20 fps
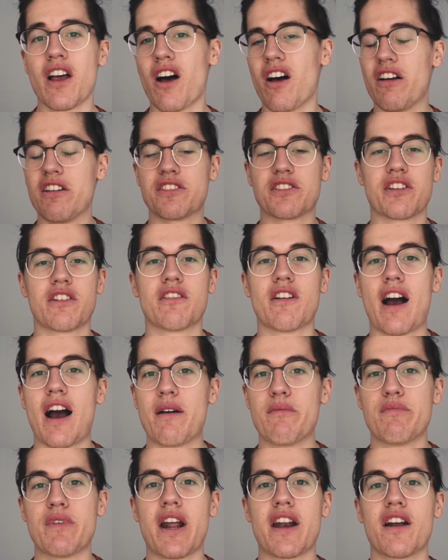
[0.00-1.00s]
Also,
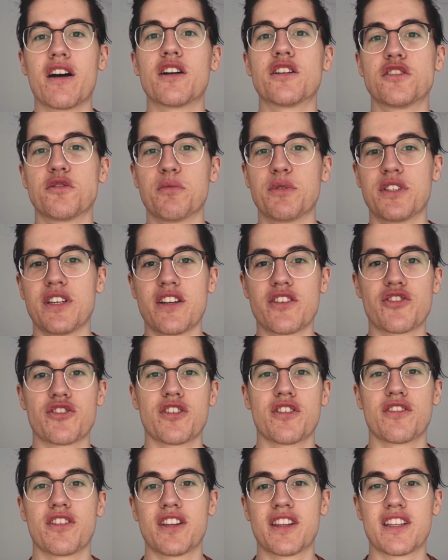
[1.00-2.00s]
I'm not 100%
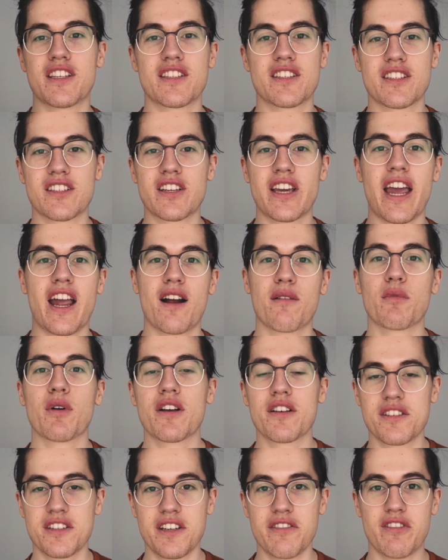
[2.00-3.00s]
sure that this camera
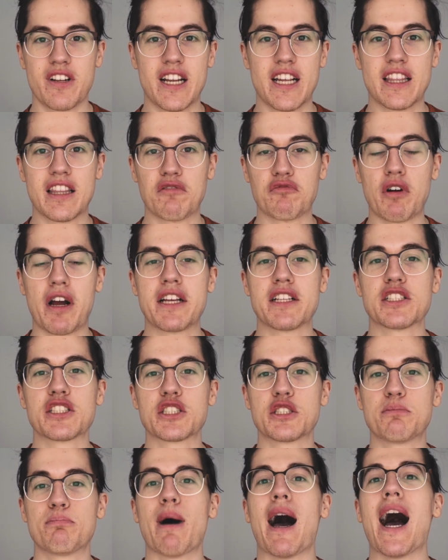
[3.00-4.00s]
is even in the right
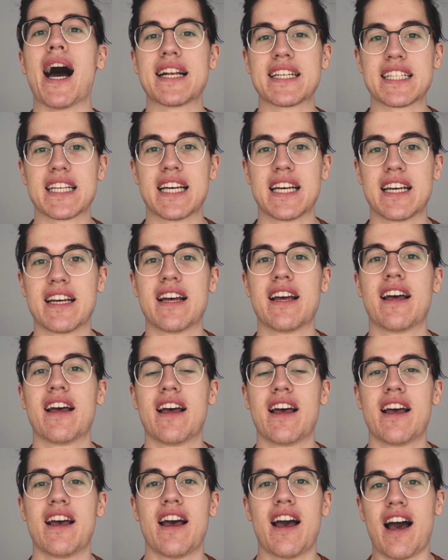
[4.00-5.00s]
spot.
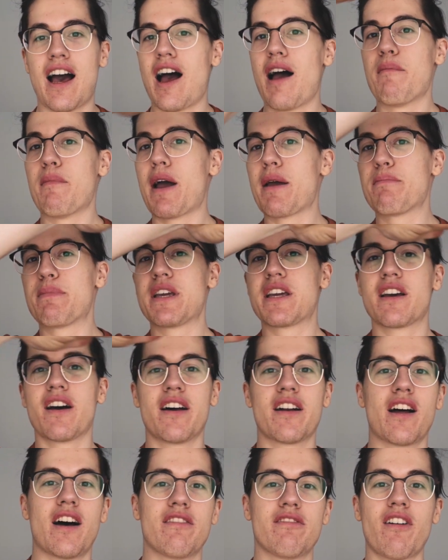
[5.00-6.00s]
I might be
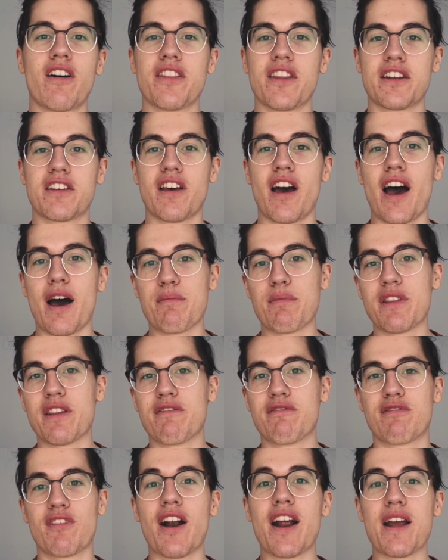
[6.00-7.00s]
cut off on the top of the
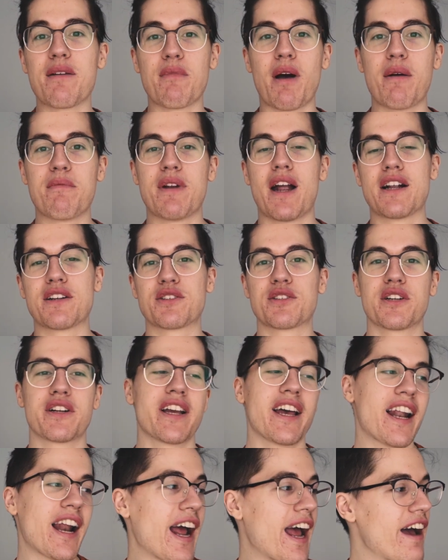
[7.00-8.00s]
frame. I'm not sure
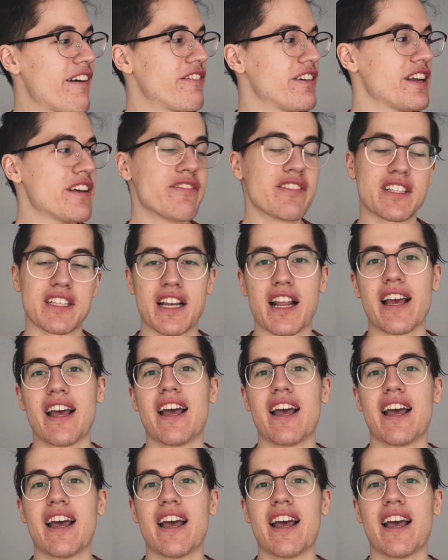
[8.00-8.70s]
yet. I haven't even...